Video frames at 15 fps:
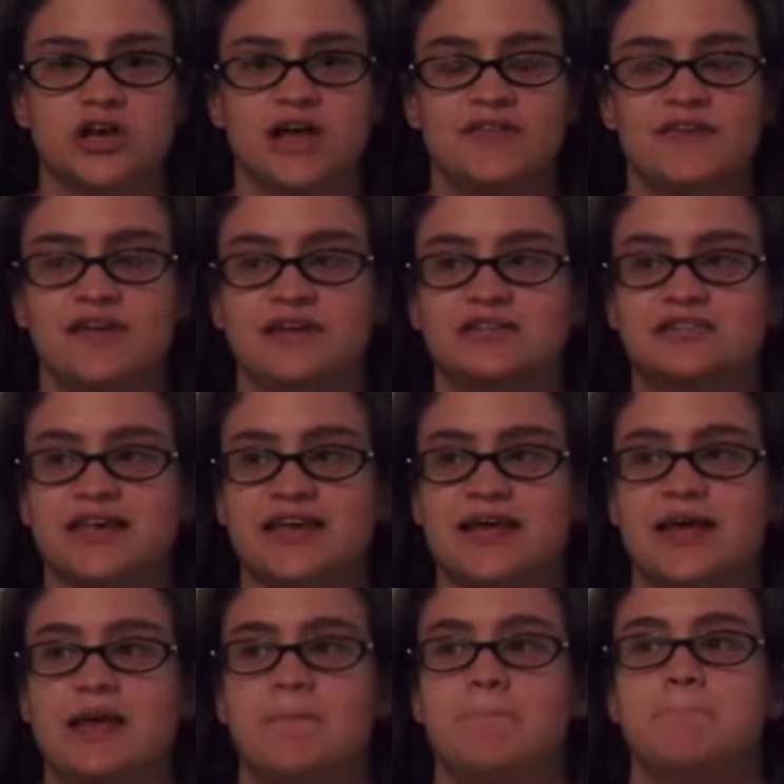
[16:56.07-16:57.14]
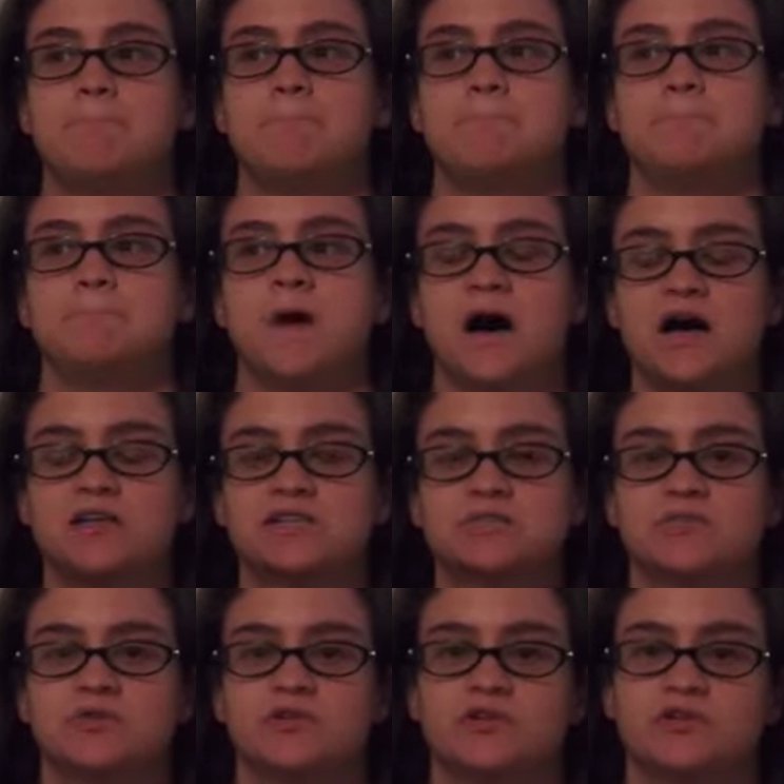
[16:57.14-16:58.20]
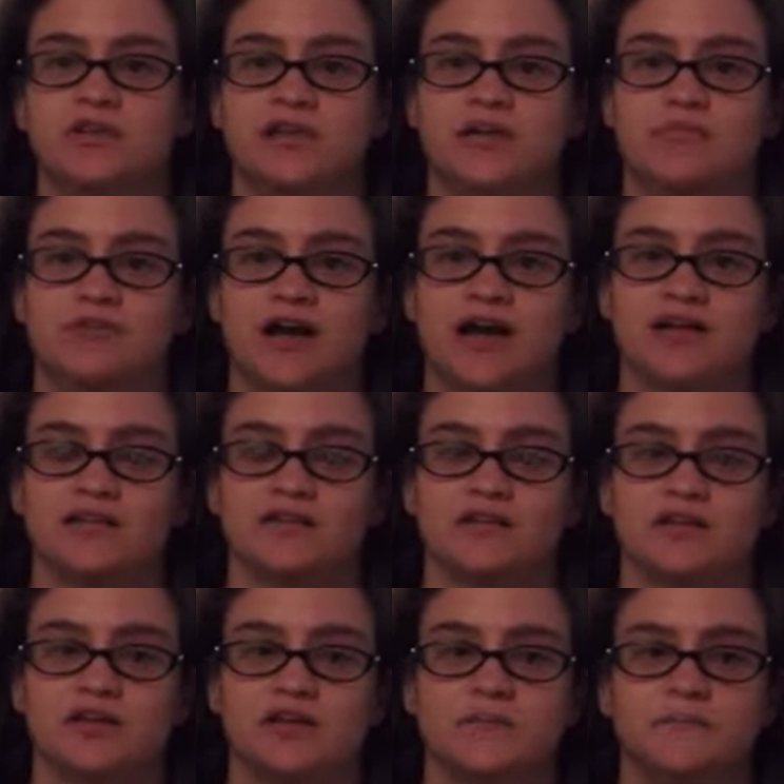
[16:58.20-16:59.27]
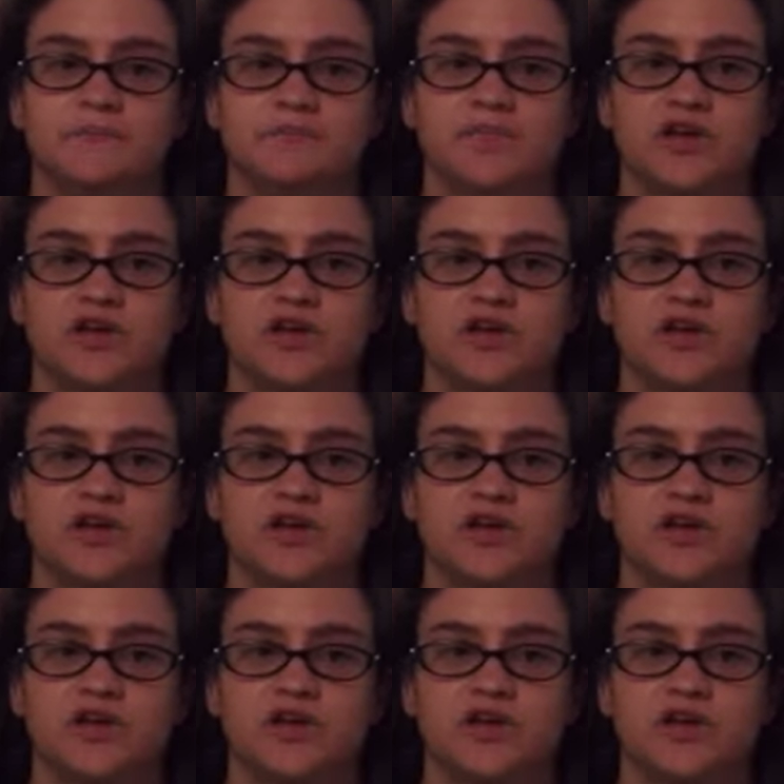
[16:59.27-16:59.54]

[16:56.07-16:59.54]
and then it's like impossible to clean practically